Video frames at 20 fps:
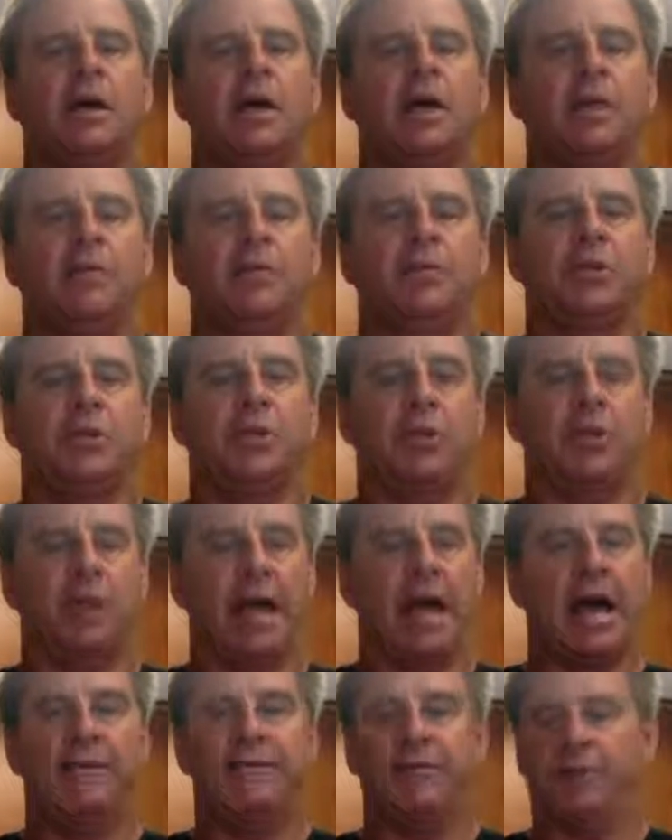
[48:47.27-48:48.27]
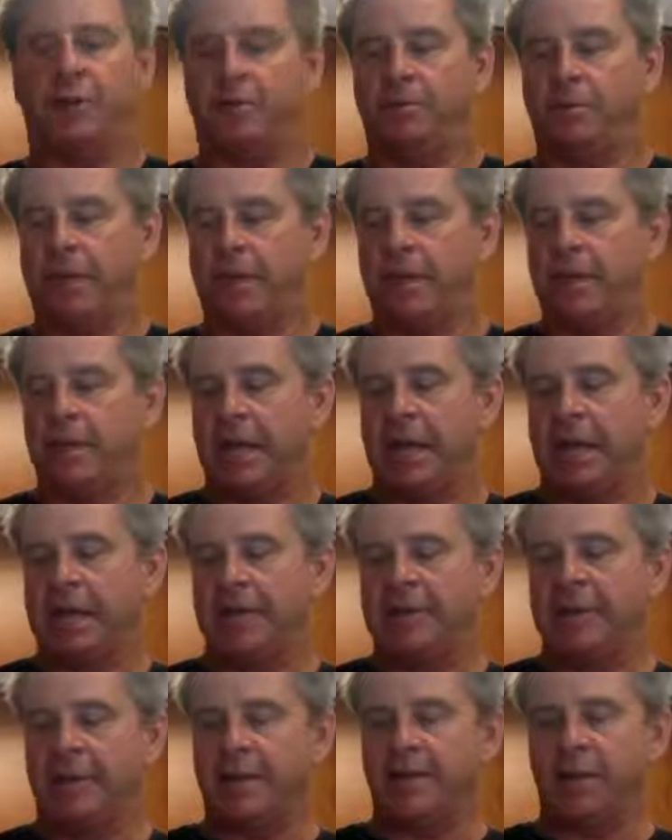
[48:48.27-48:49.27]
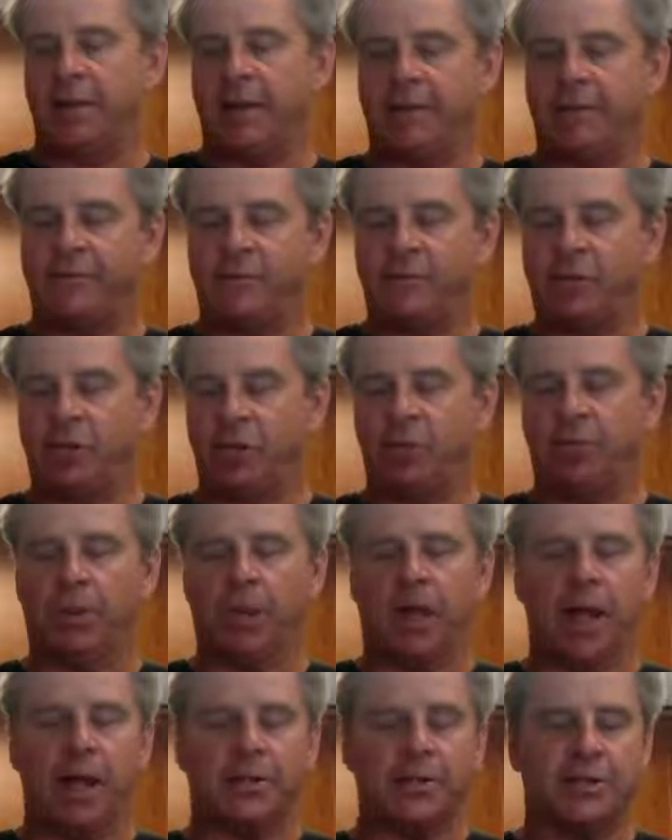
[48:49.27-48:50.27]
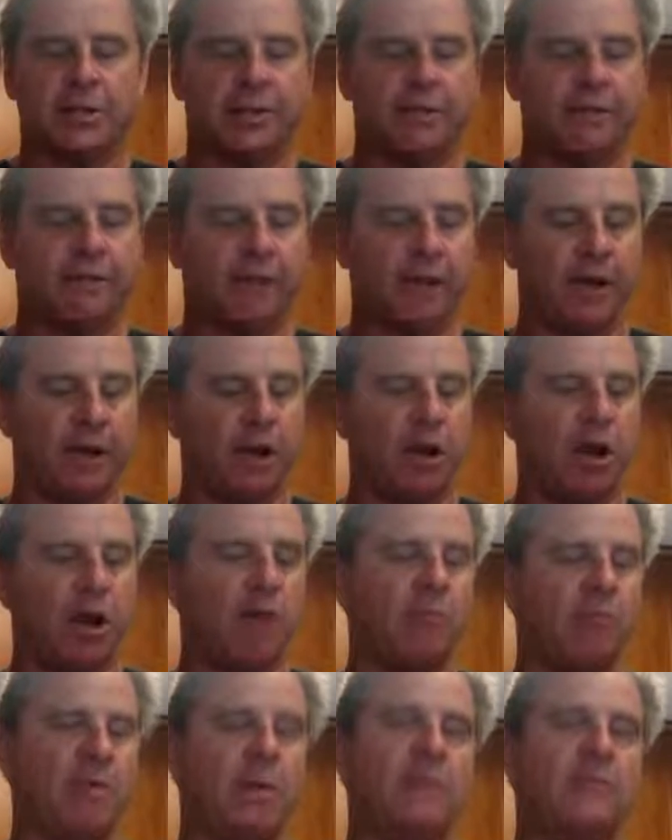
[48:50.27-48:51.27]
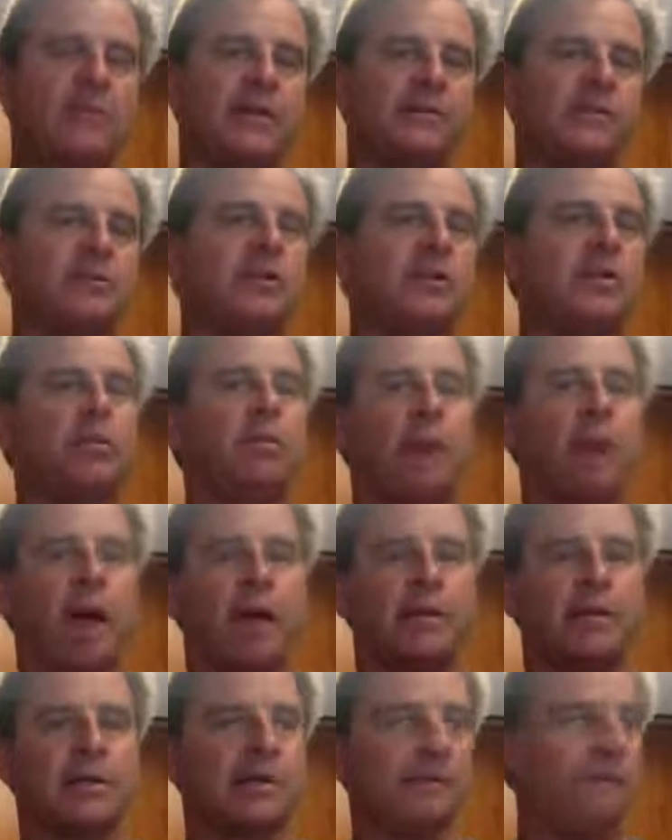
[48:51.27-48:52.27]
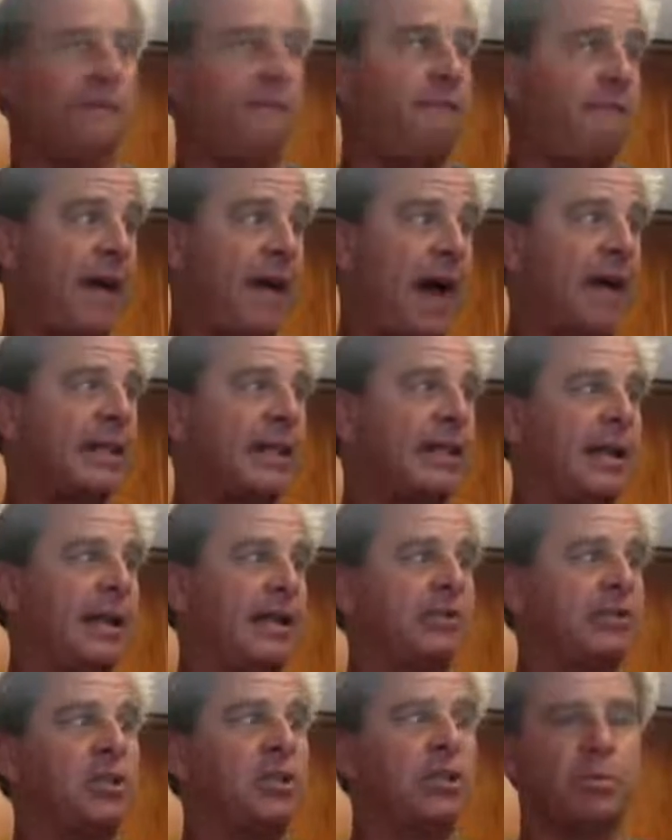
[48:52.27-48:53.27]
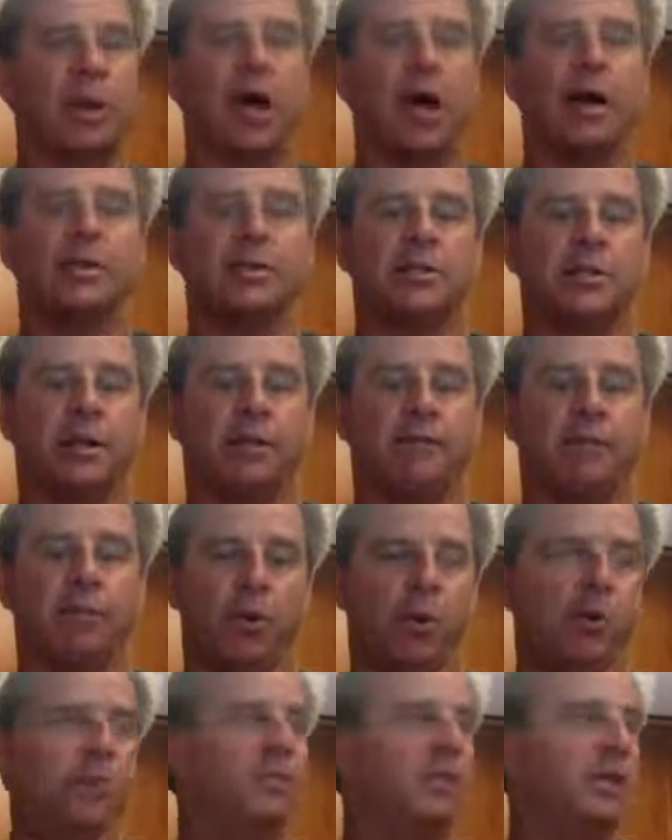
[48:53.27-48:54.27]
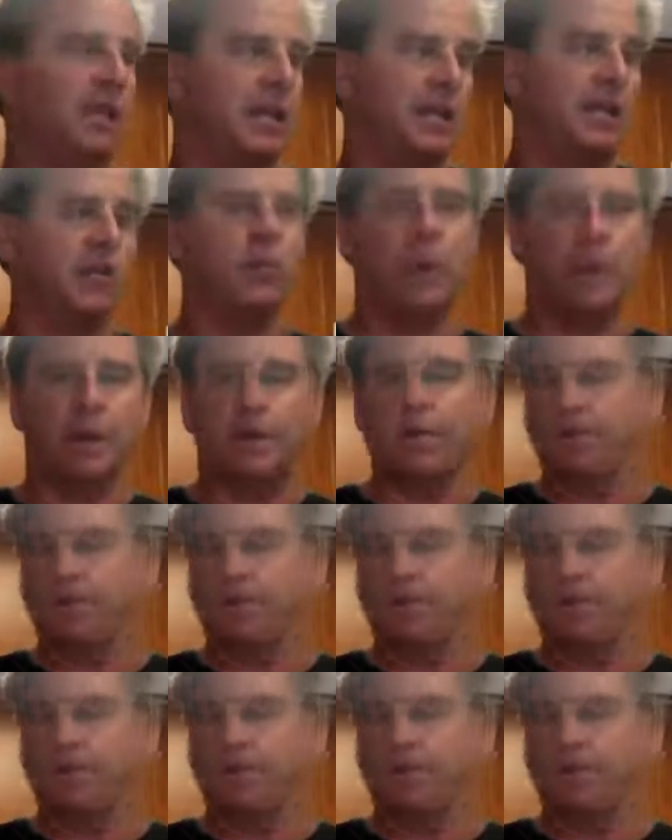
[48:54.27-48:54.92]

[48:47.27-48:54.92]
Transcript: so you don't have to, but anytime you have 2 blocks of a carb, you have to have 2 blocks of a fat and 2 blocks of a protein as well.